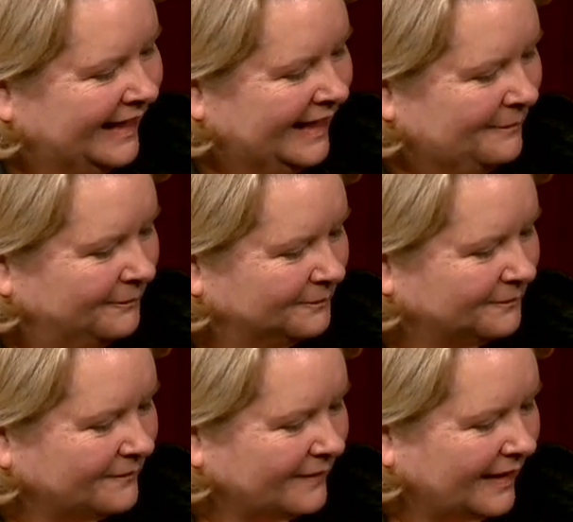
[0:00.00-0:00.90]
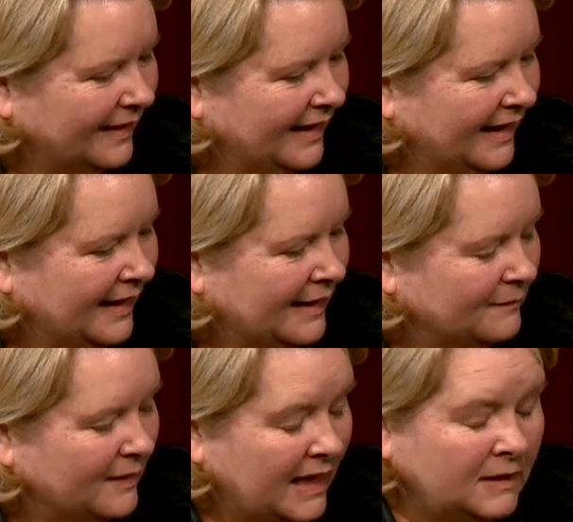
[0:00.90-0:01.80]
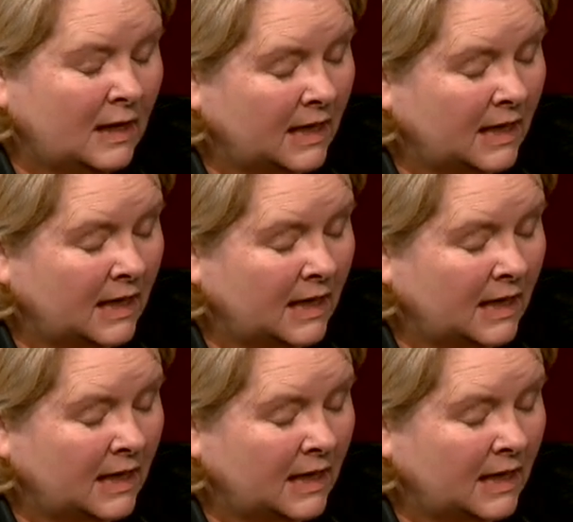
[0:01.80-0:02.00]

Um, um, and,